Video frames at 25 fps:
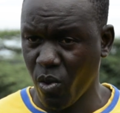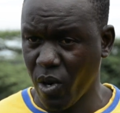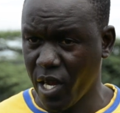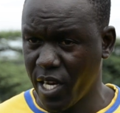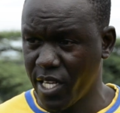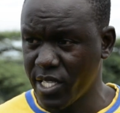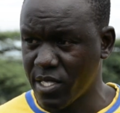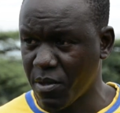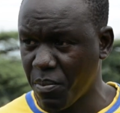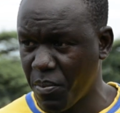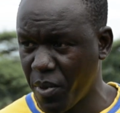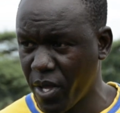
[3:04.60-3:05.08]

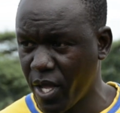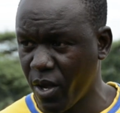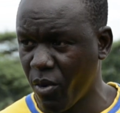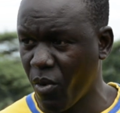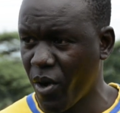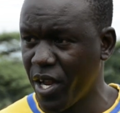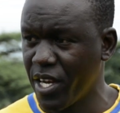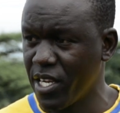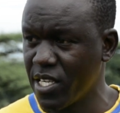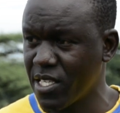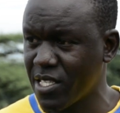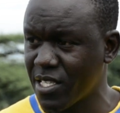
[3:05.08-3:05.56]
will it be
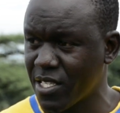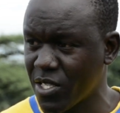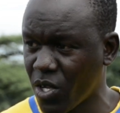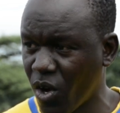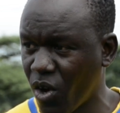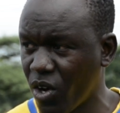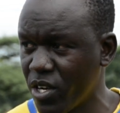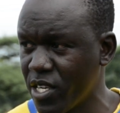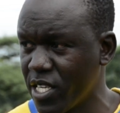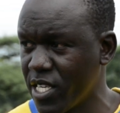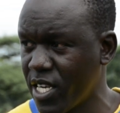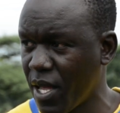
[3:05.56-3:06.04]
when it's
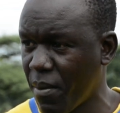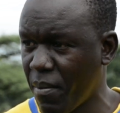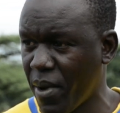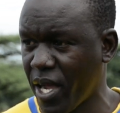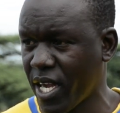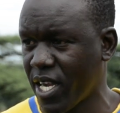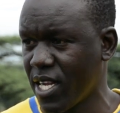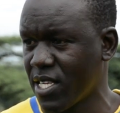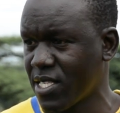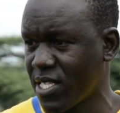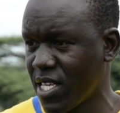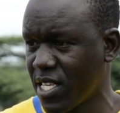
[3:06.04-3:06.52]
sold in a
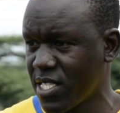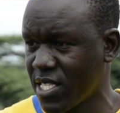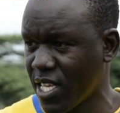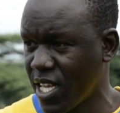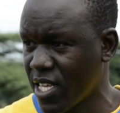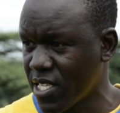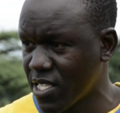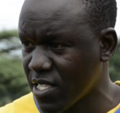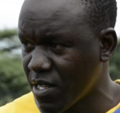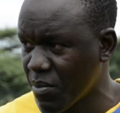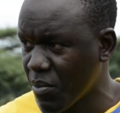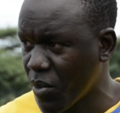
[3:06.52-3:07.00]
market such
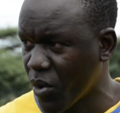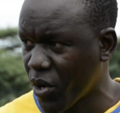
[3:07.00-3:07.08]
as in